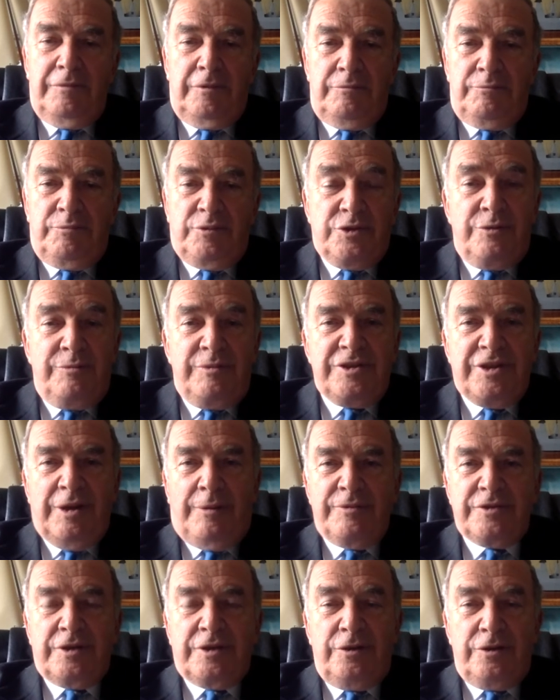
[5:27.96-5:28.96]
presumably
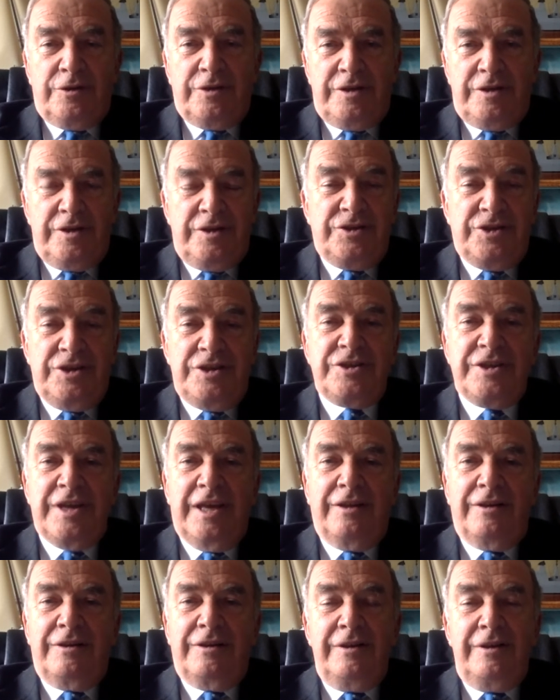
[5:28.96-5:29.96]
someone's going to look at it in
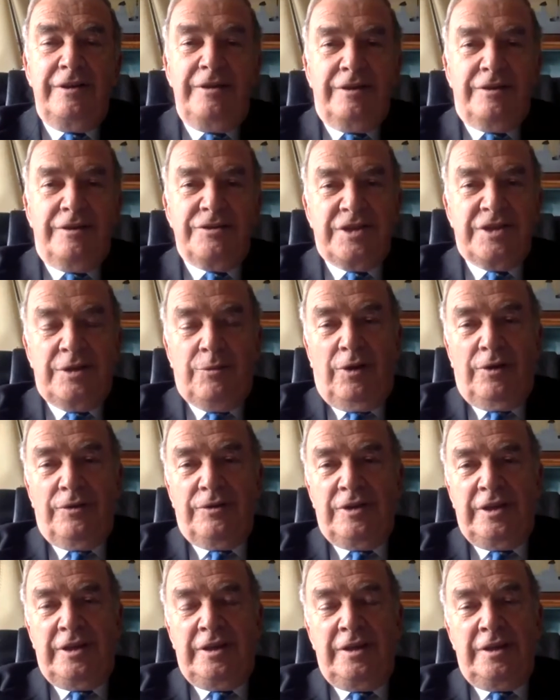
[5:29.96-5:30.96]
detail and see what
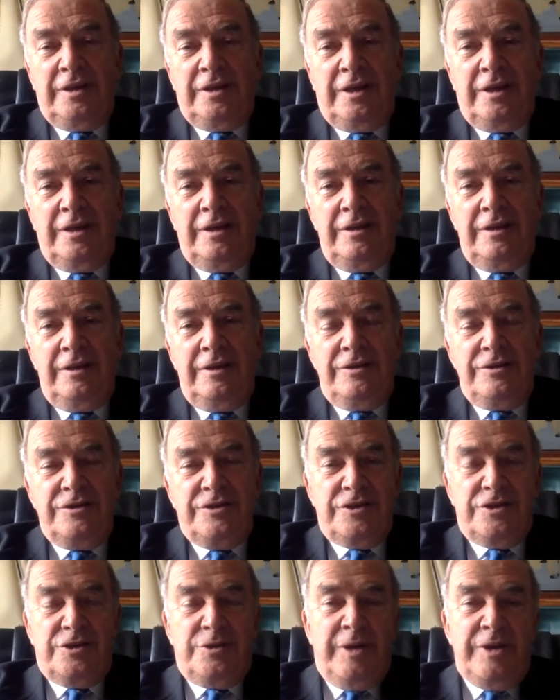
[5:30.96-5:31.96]
the
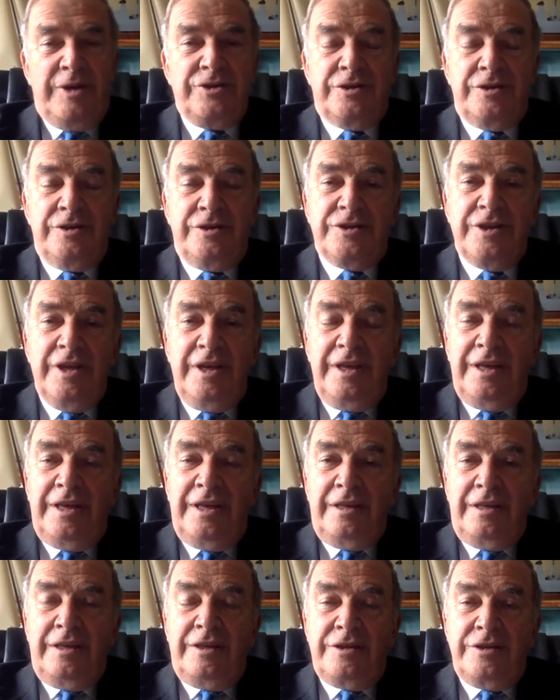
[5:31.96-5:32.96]
situation is.
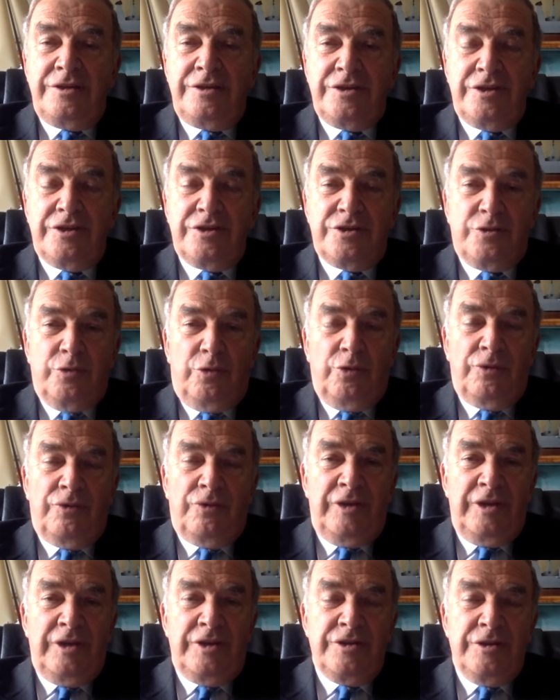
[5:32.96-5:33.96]
It is
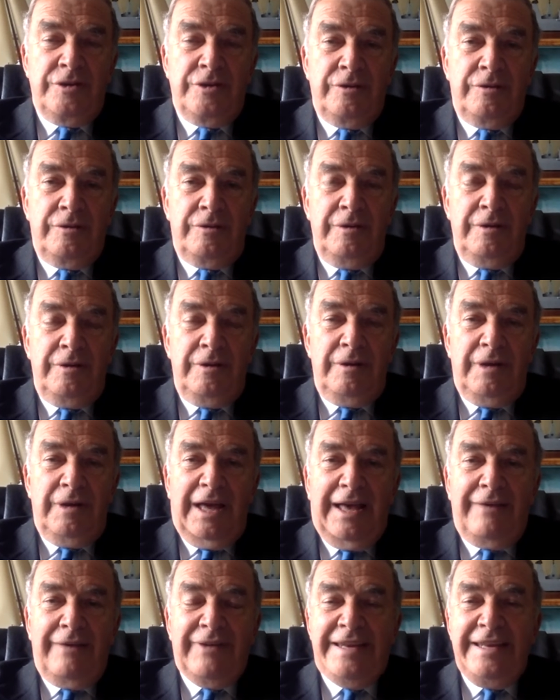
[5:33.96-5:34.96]
extraordinary to
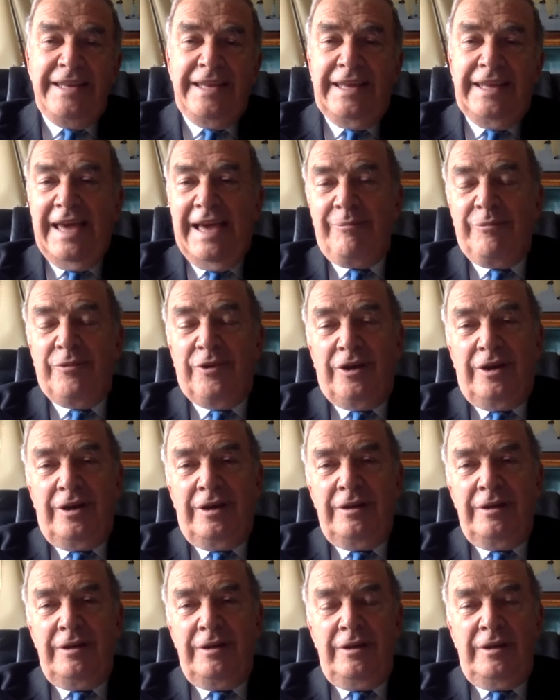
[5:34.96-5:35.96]
have any
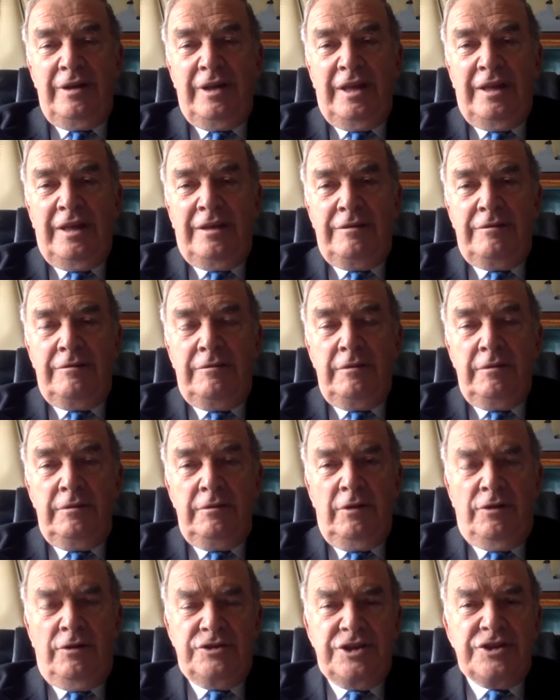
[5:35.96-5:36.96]
camera in
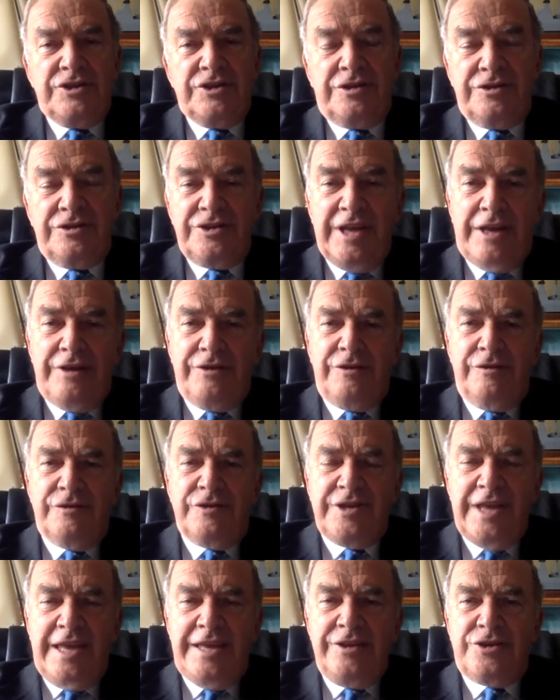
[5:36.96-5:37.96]
not just the Secretary of
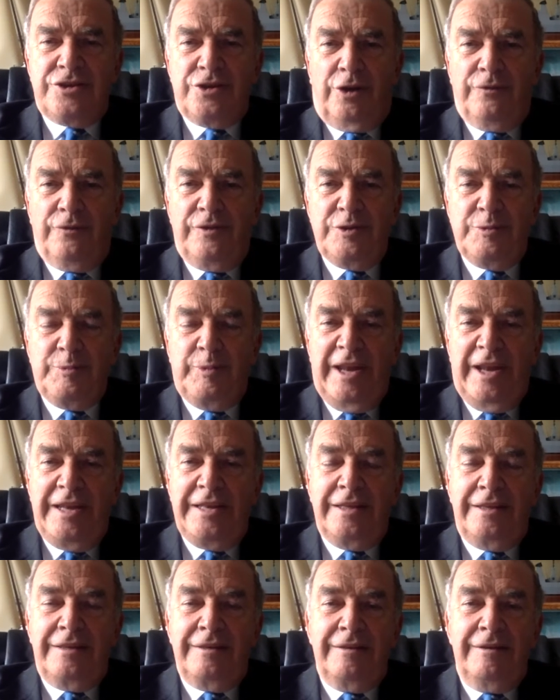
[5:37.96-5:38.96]
State's office, but
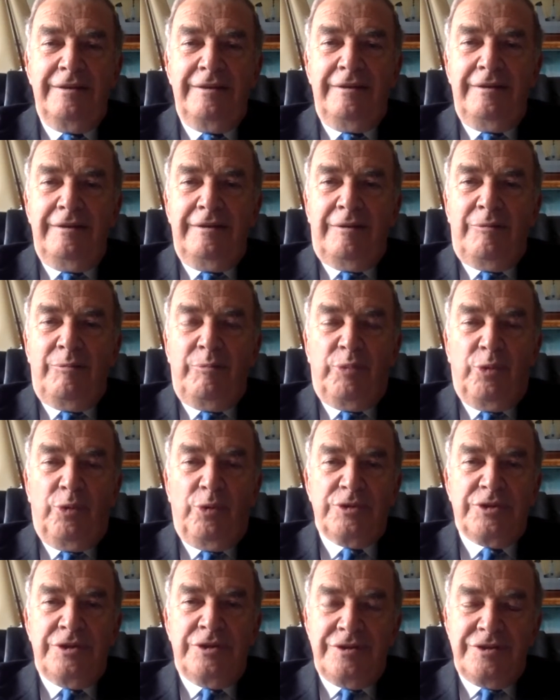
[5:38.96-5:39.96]
any
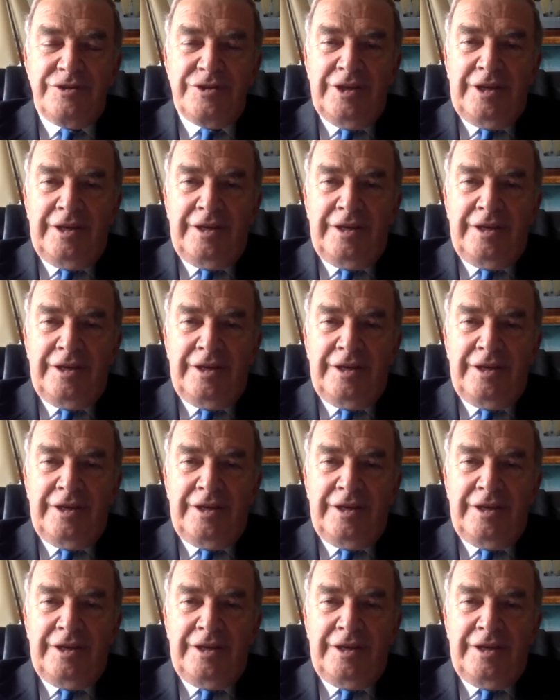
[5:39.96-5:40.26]
important